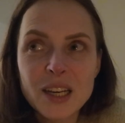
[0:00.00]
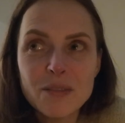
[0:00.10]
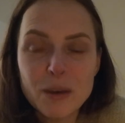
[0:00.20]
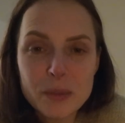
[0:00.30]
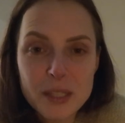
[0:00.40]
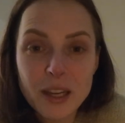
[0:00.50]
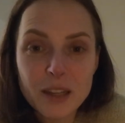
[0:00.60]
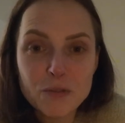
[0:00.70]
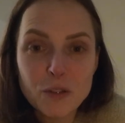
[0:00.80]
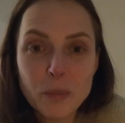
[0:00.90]

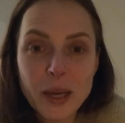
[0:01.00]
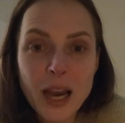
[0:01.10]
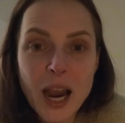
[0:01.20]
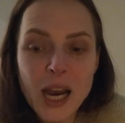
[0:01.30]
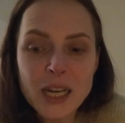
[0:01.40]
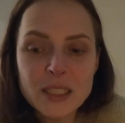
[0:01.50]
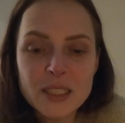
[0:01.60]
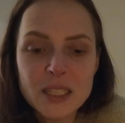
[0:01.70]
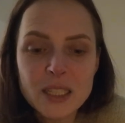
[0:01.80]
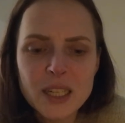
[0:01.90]
website for my
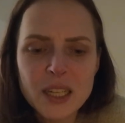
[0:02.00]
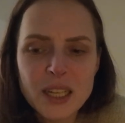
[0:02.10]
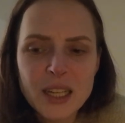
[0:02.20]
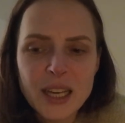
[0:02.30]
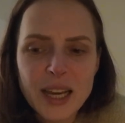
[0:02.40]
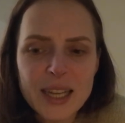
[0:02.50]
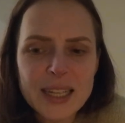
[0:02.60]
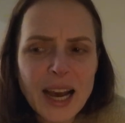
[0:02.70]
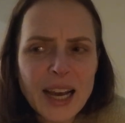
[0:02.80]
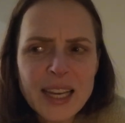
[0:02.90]
art, and
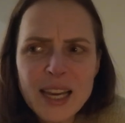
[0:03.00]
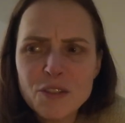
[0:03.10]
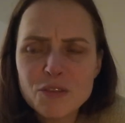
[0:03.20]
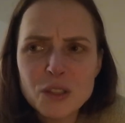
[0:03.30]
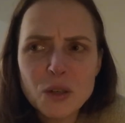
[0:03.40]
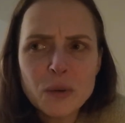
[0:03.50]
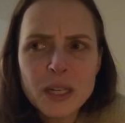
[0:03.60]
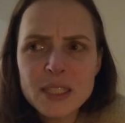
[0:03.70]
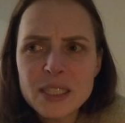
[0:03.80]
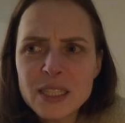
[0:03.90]
I have no
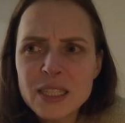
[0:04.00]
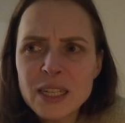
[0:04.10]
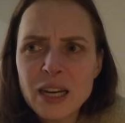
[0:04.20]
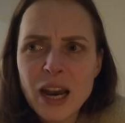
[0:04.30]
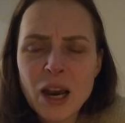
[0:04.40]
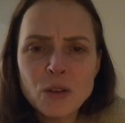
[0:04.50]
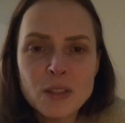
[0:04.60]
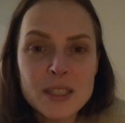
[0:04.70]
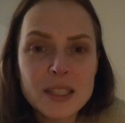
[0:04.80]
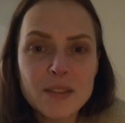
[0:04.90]
idea how
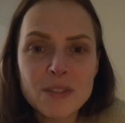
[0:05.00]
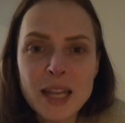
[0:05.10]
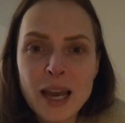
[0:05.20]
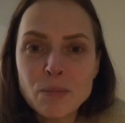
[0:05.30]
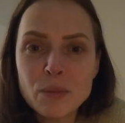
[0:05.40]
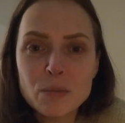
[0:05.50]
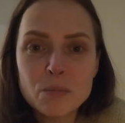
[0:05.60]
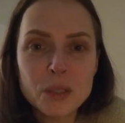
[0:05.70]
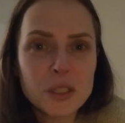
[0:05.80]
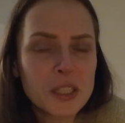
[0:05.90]
this even happened,
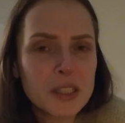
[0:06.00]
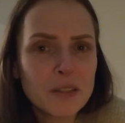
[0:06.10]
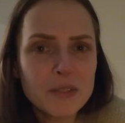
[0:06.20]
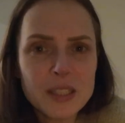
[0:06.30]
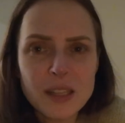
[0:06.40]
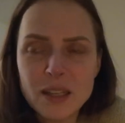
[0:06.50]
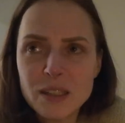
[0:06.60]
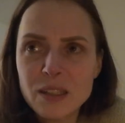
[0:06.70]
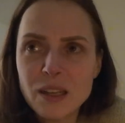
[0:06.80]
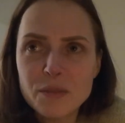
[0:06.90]
but just of a
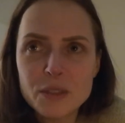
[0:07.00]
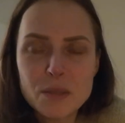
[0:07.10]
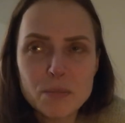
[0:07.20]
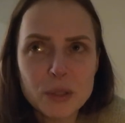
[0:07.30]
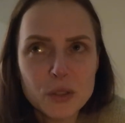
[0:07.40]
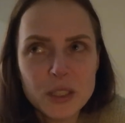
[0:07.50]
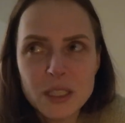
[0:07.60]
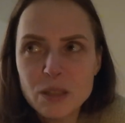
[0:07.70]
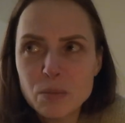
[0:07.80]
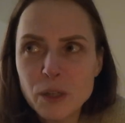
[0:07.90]
sudden I was
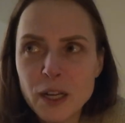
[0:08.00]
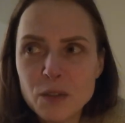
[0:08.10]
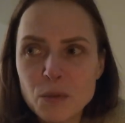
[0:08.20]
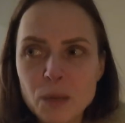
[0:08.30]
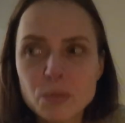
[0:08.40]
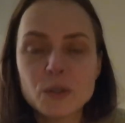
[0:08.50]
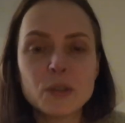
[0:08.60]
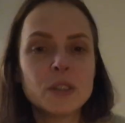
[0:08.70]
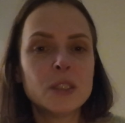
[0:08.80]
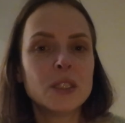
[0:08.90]
building the brand rebel,